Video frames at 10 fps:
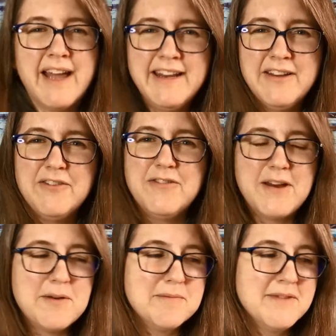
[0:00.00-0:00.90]
kind of
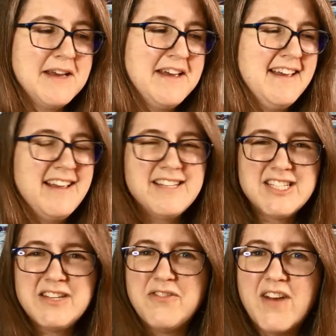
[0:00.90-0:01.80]
um,
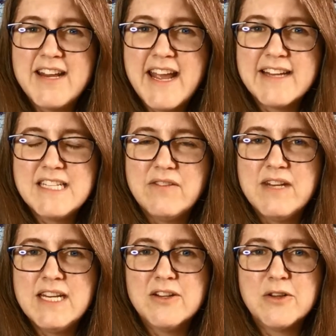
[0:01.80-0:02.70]
just a fun
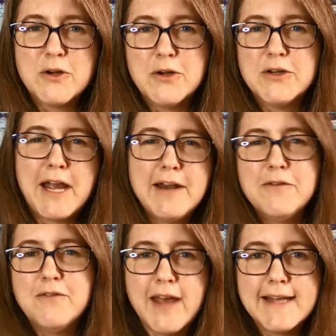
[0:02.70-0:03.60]
activity to learn kind
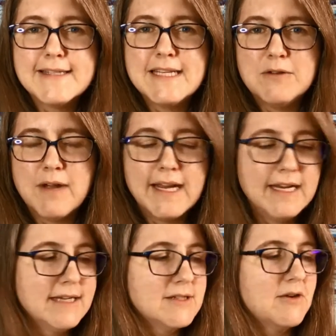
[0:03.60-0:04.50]
of fancy
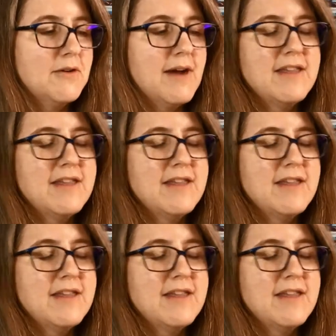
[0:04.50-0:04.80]
writing. So